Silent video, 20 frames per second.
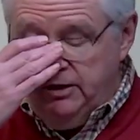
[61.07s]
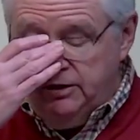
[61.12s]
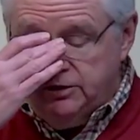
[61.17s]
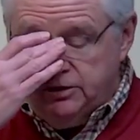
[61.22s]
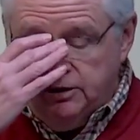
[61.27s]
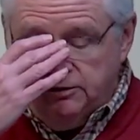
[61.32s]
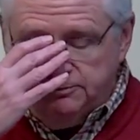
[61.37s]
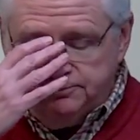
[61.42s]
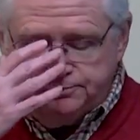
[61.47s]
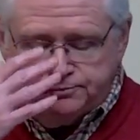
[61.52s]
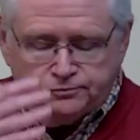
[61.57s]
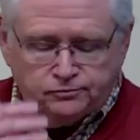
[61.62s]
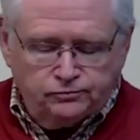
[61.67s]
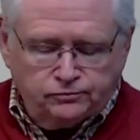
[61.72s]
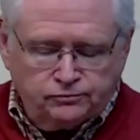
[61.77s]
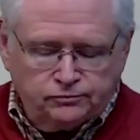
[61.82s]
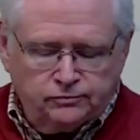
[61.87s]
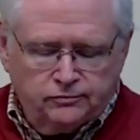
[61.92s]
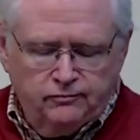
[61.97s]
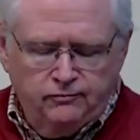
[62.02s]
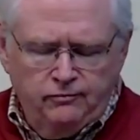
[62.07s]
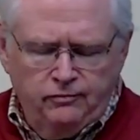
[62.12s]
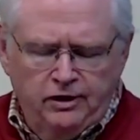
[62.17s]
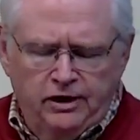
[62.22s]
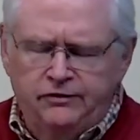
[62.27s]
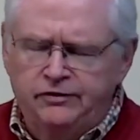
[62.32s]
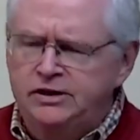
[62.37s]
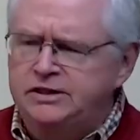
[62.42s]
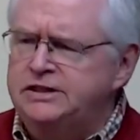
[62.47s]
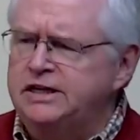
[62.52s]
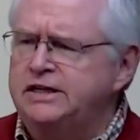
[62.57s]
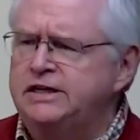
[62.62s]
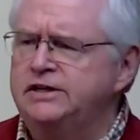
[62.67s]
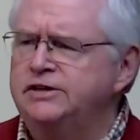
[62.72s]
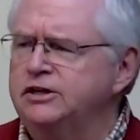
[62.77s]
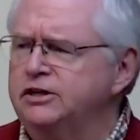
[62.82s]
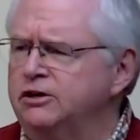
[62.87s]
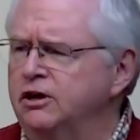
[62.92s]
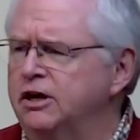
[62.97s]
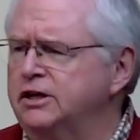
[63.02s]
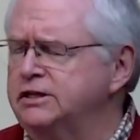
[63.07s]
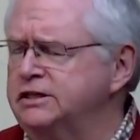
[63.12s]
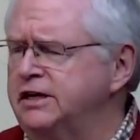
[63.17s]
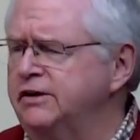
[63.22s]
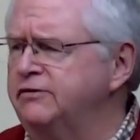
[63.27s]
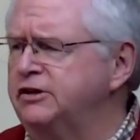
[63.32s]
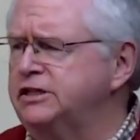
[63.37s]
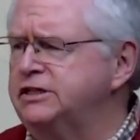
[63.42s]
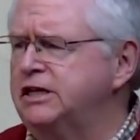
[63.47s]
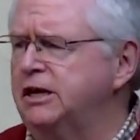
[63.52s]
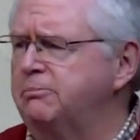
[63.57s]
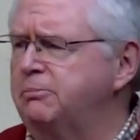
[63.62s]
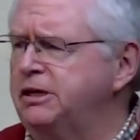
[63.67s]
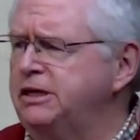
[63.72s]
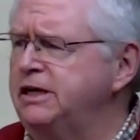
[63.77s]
So this idea that God has given us that,